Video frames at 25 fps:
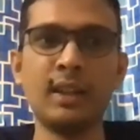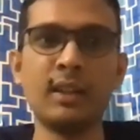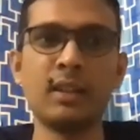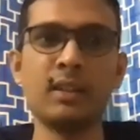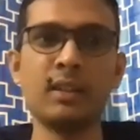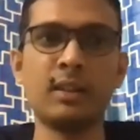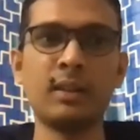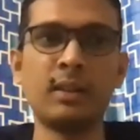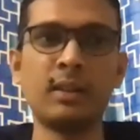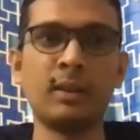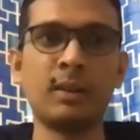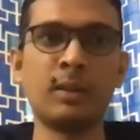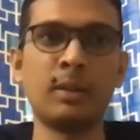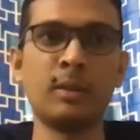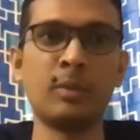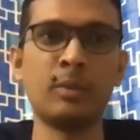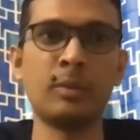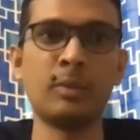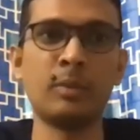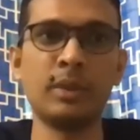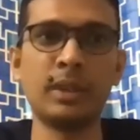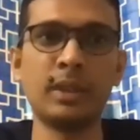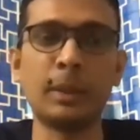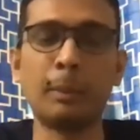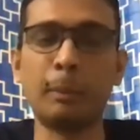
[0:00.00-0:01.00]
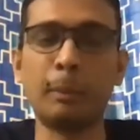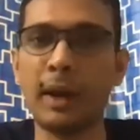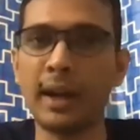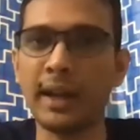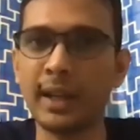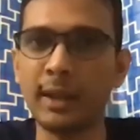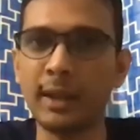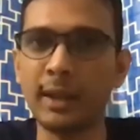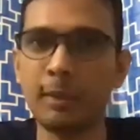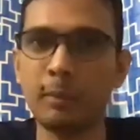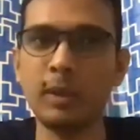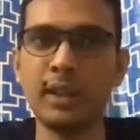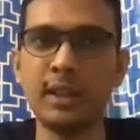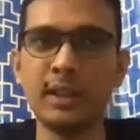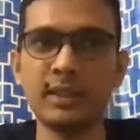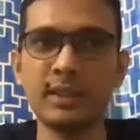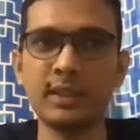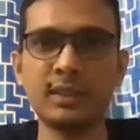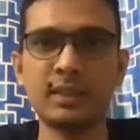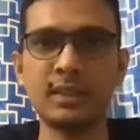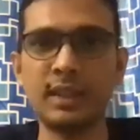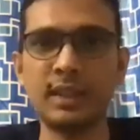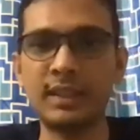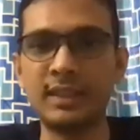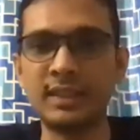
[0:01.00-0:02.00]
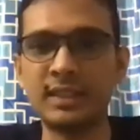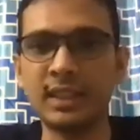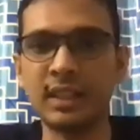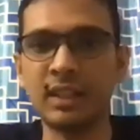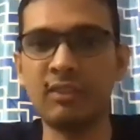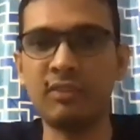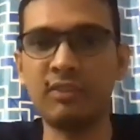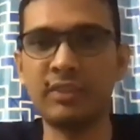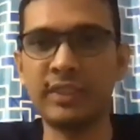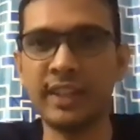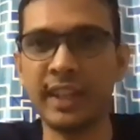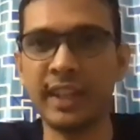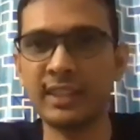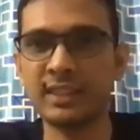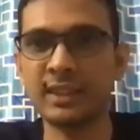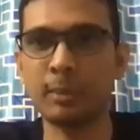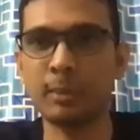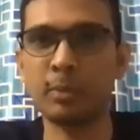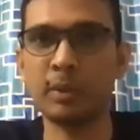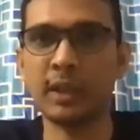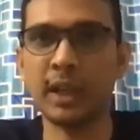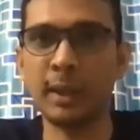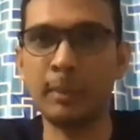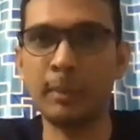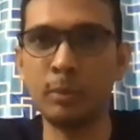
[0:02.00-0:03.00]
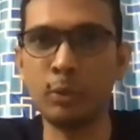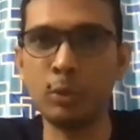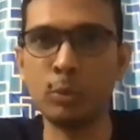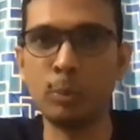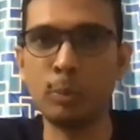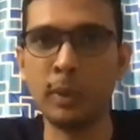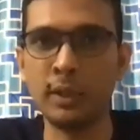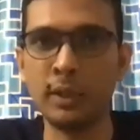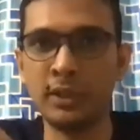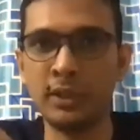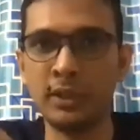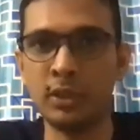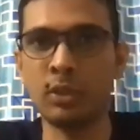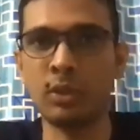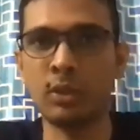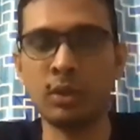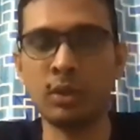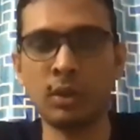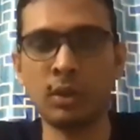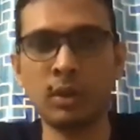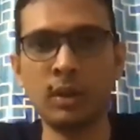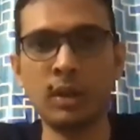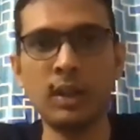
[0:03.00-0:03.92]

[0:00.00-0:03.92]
The marketplace itself takes some time to mature